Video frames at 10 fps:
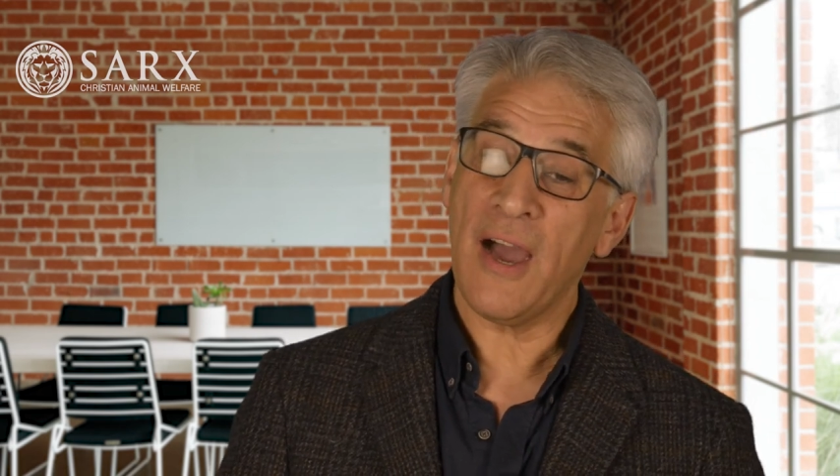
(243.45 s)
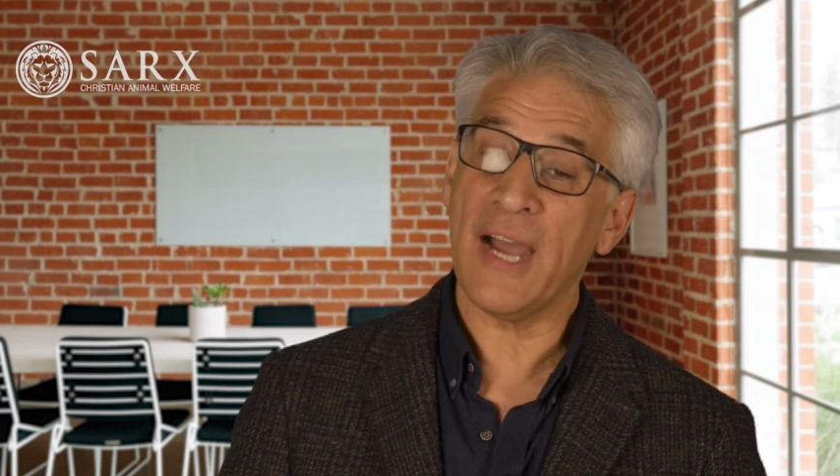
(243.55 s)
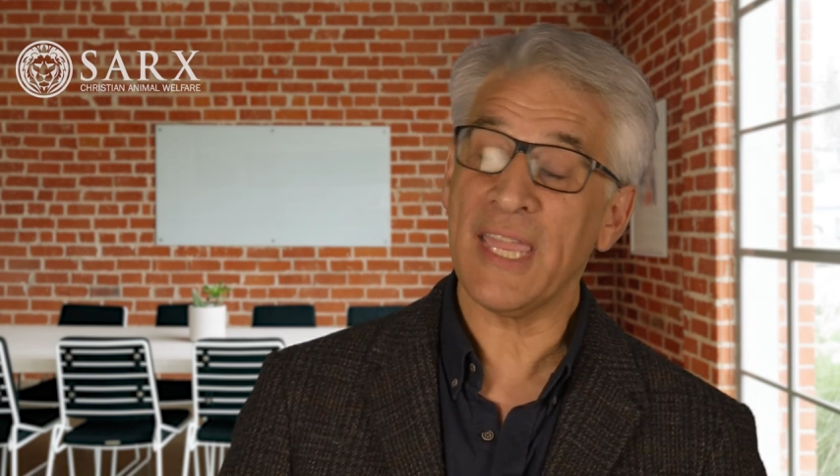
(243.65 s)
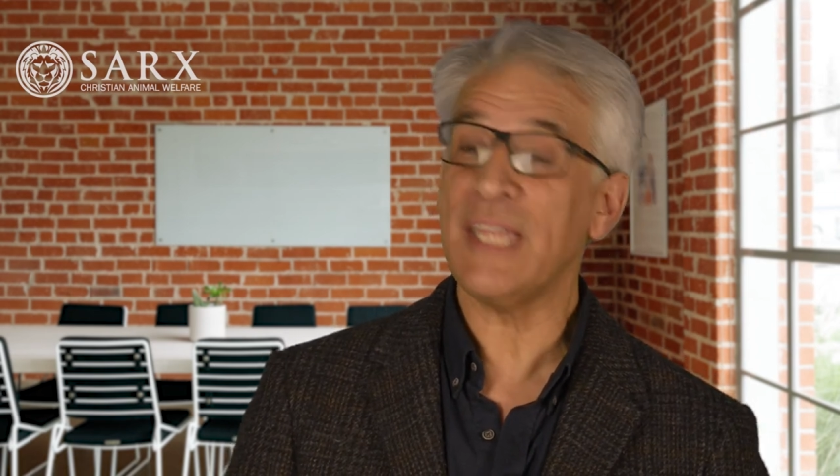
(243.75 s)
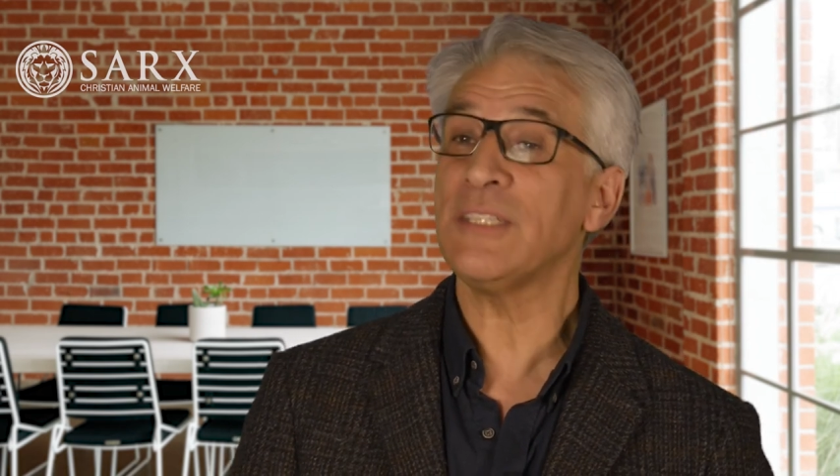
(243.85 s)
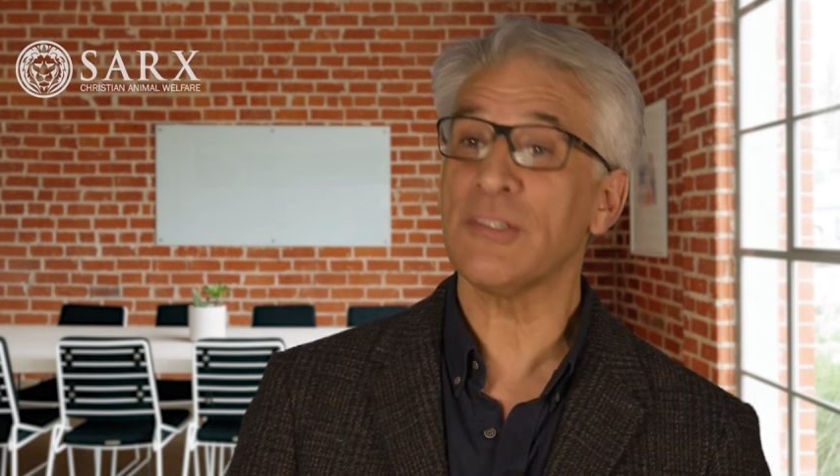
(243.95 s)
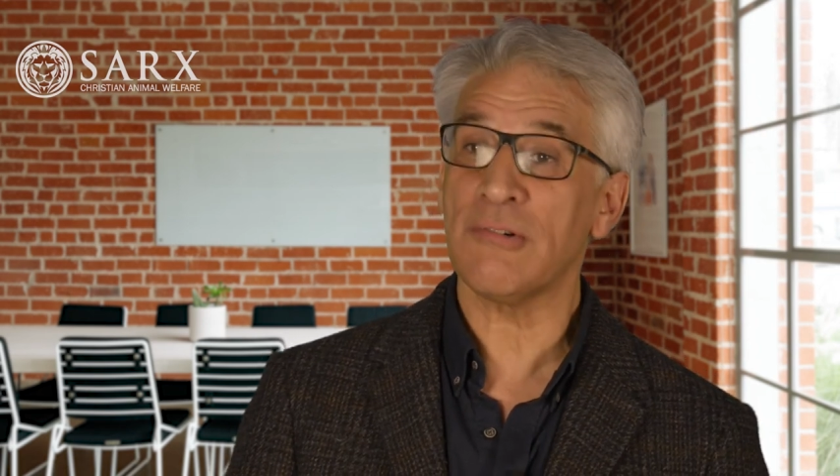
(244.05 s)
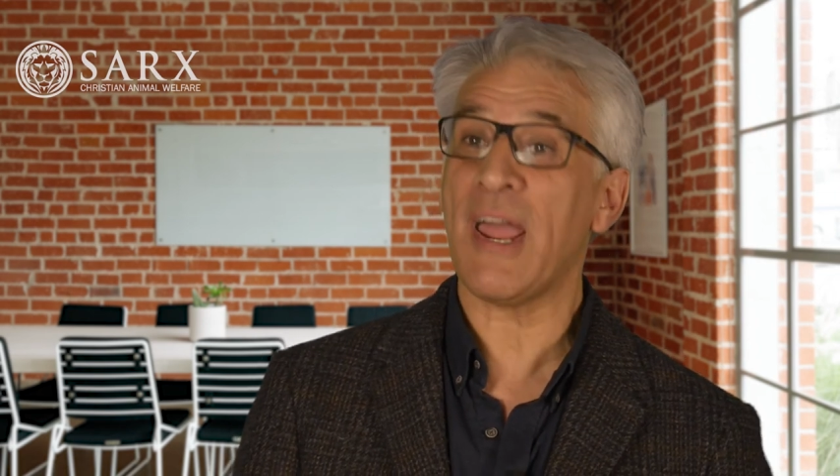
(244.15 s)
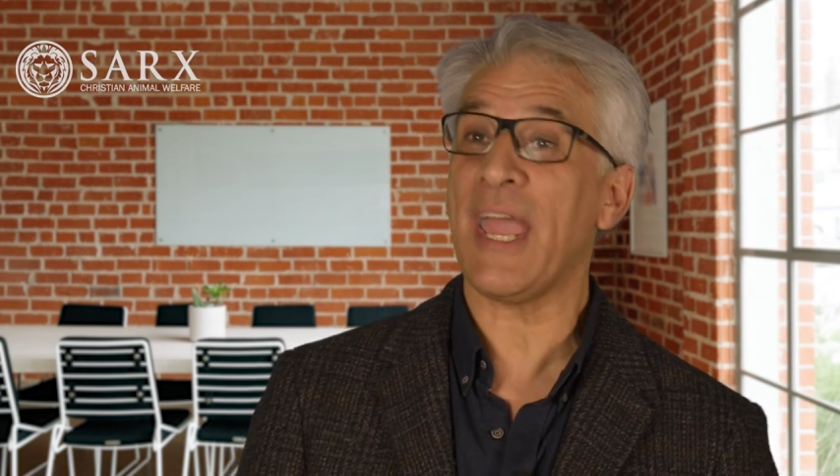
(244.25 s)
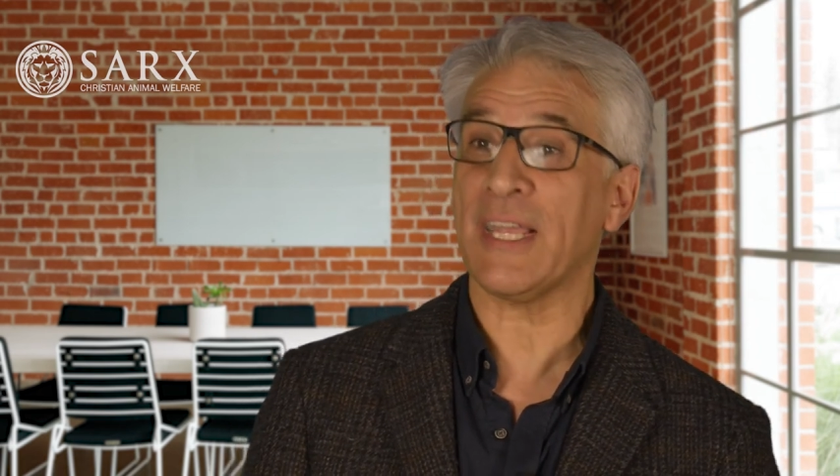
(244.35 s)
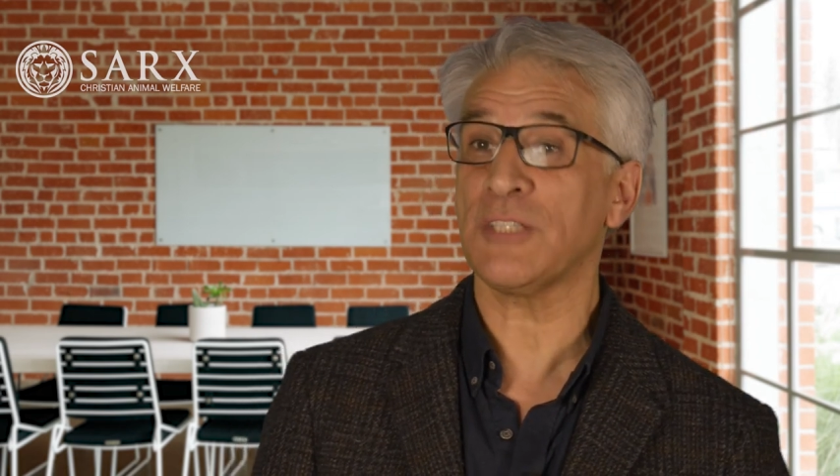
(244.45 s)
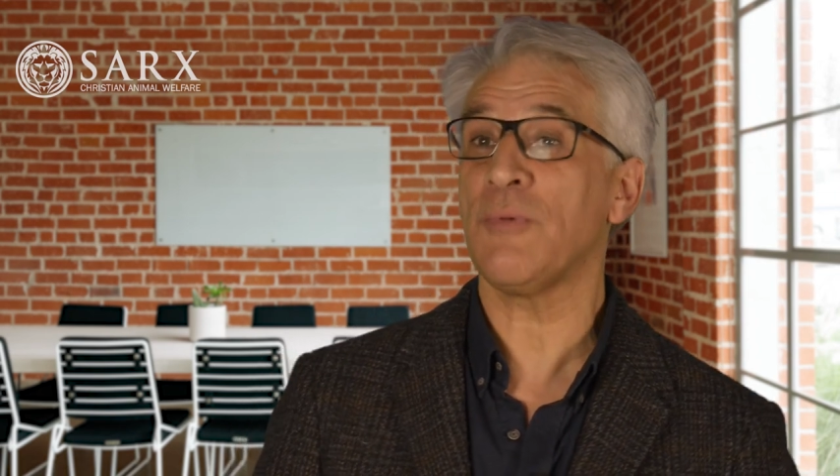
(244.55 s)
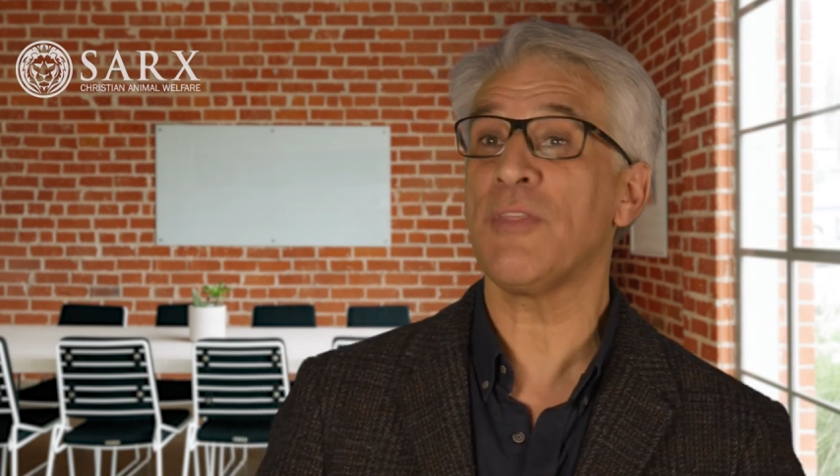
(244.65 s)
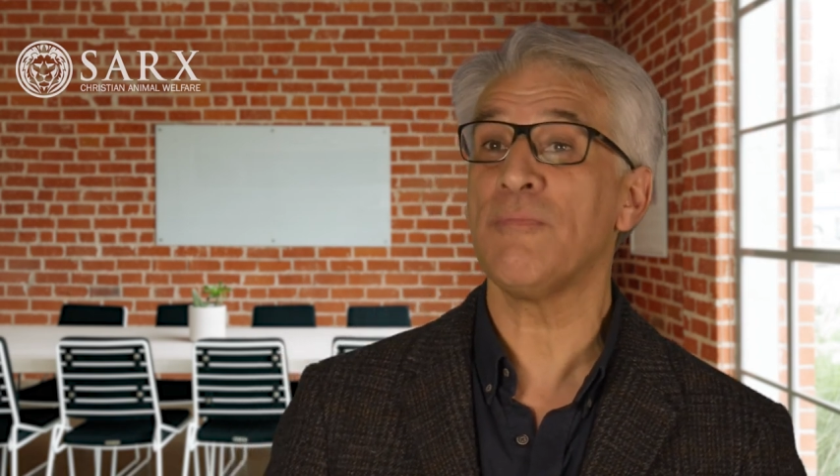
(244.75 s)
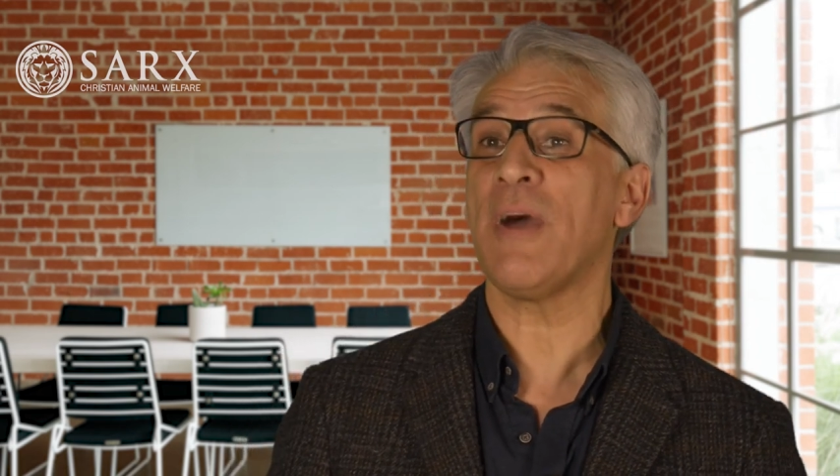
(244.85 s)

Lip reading: I interact with